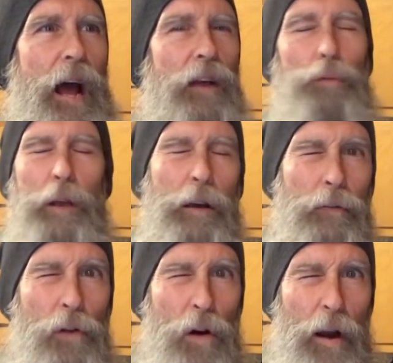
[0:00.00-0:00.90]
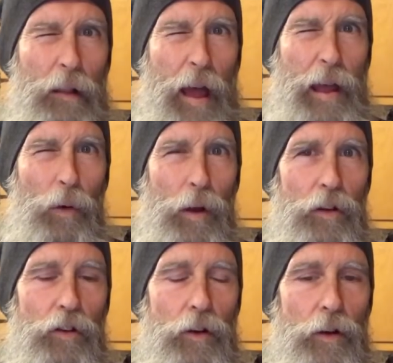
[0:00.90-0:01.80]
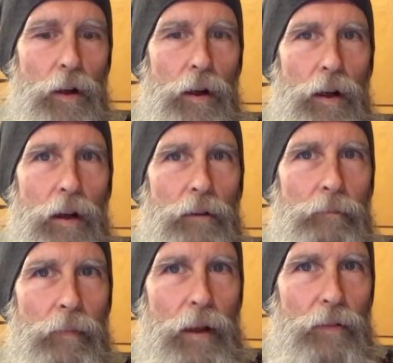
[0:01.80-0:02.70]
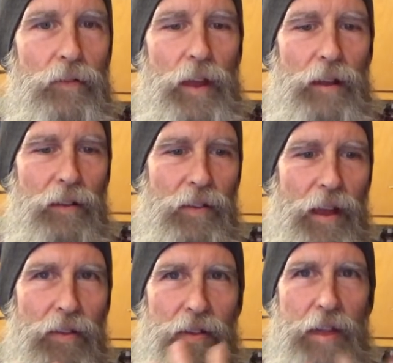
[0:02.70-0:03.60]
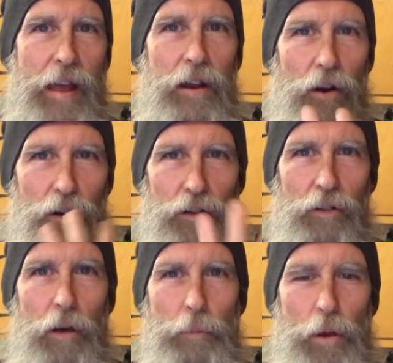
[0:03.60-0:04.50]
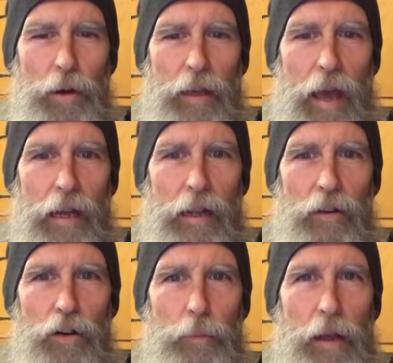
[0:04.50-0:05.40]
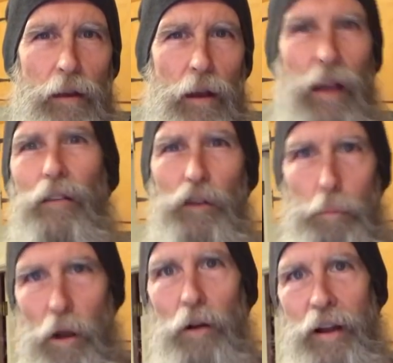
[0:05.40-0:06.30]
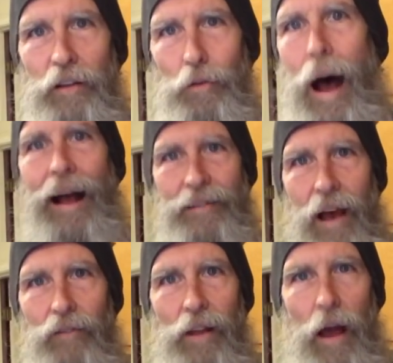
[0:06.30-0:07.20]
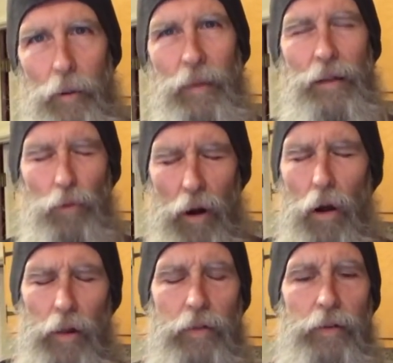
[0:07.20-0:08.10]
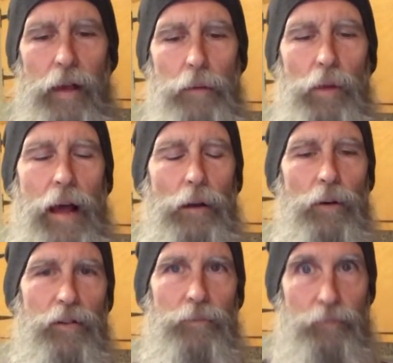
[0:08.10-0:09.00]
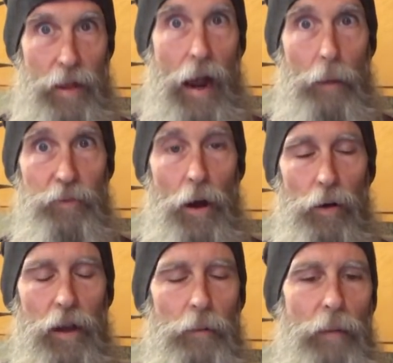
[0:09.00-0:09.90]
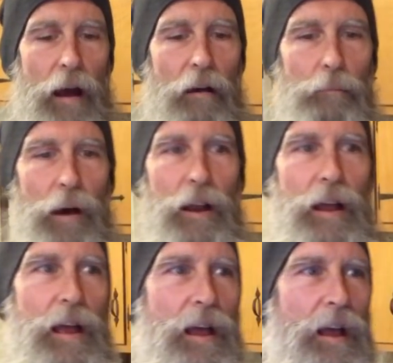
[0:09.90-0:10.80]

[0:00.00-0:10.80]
I speak a foreign language. Then they are communicating to me experience-wise. I don't mean we're all in the same language that I'm talking about, but